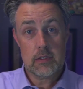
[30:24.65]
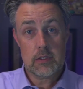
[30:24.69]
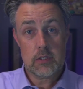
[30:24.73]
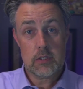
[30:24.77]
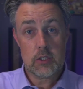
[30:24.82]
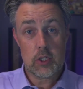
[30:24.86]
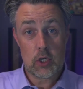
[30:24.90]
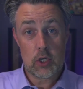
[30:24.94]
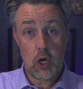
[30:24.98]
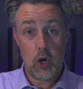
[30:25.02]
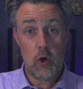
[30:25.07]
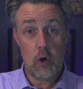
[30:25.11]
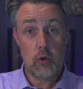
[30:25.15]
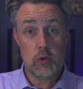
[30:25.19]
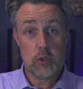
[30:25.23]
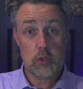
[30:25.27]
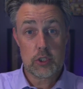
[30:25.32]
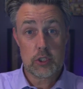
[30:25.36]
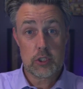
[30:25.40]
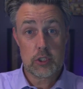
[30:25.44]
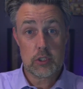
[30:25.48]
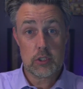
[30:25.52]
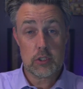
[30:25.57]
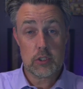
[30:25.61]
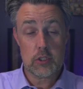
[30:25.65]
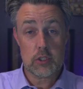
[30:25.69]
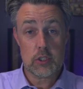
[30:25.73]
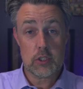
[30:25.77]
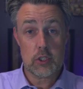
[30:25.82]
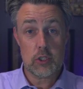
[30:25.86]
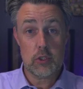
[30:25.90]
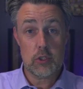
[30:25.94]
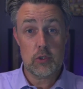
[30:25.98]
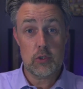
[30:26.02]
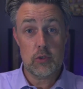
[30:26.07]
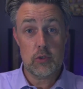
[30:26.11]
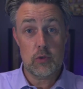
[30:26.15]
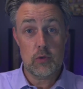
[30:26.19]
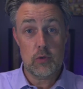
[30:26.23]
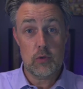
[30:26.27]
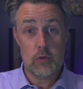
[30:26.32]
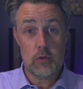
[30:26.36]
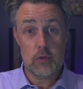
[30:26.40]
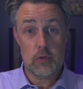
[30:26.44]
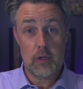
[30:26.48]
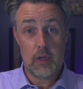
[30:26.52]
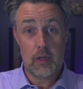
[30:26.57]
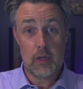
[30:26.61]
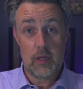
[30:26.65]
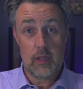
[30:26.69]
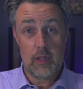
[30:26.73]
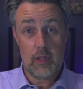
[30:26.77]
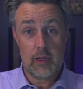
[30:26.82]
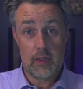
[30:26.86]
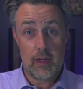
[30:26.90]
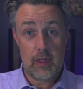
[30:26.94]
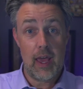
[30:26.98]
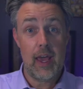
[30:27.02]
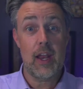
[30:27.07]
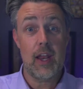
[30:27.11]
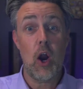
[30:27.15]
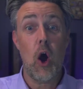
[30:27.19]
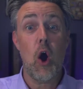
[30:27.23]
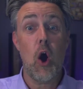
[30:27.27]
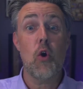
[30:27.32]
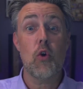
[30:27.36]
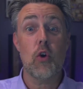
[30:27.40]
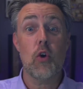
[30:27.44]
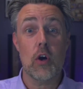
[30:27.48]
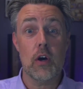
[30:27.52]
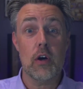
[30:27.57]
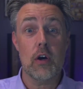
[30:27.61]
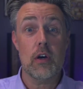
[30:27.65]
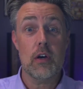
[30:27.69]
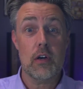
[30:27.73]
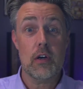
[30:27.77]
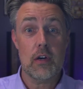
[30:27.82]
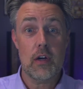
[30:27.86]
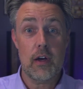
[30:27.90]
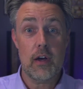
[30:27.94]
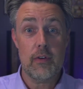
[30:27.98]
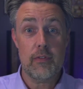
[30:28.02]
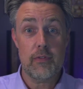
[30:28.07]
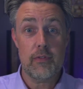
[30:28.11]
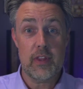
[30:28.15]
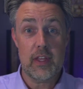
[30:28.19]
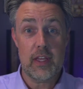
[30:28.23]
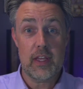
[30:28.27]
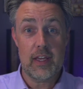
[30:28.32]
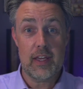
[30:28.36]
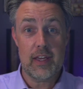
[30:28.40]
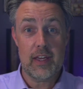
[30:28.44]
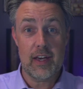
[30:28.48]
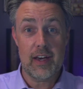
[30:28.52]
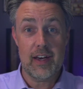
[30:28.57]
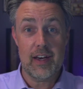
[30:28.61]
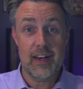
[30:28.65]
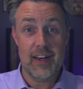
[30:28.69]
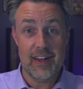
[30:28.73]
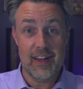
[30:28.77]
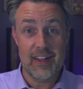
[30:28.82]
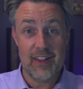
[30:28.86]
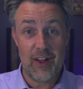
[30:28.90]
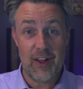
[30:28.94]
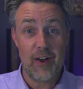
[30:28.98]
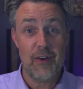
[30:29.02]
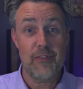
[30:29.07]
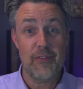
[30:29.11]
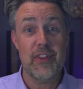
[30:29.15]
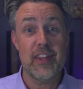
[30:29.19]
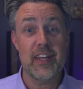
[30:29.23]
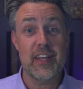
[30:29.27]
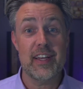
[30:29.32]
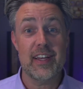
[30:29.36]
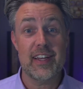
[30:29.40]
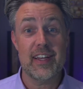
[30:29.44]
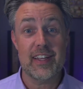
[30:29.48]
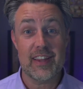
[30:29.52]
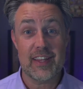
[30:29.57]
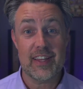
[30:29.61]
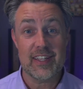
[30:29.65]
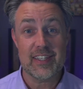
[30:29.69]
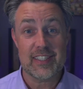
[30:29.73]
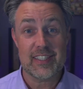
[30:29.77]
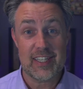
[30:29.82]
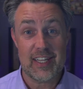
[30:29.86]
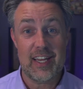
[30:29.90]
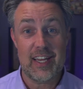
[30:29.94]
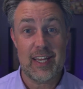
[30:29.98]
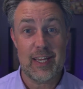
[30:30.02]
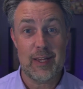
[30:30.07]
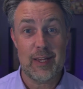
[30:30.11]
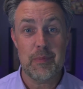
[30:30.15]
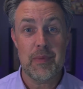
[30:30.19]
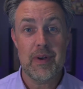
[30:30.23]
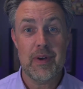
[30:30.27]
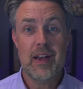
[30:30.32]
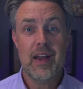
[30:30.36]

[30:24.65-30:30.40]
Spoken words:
to coach to head owner of the team.